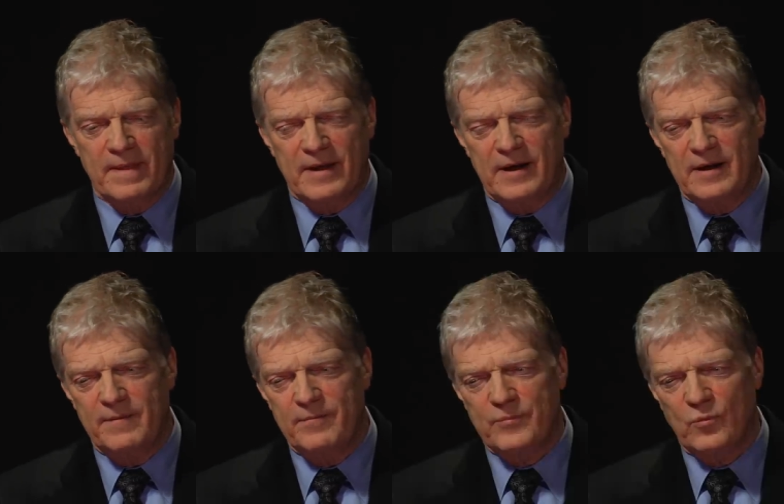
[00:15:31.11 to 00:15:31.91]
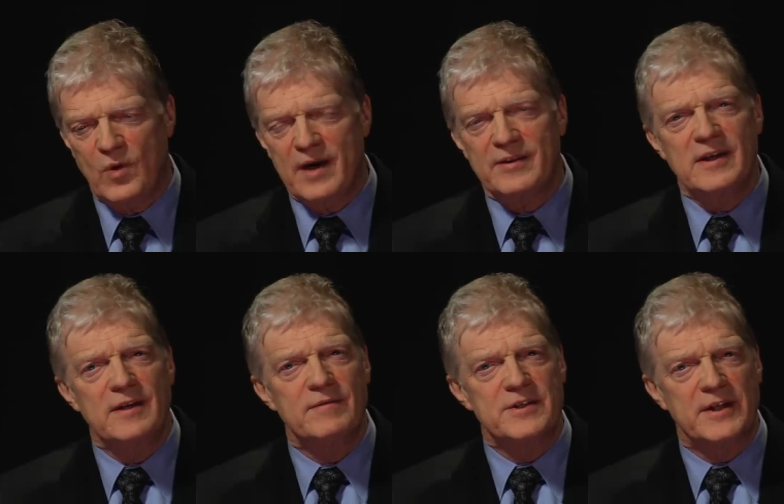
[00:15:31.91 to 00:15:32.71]
why they
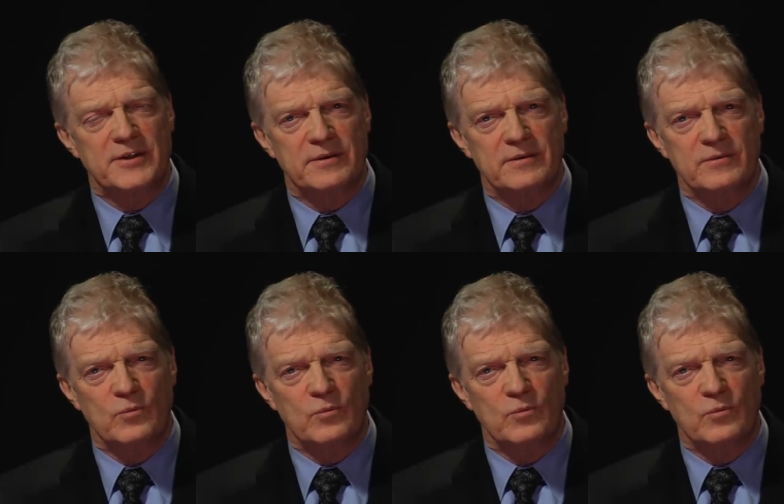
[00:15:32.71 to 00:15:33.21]
live as they do,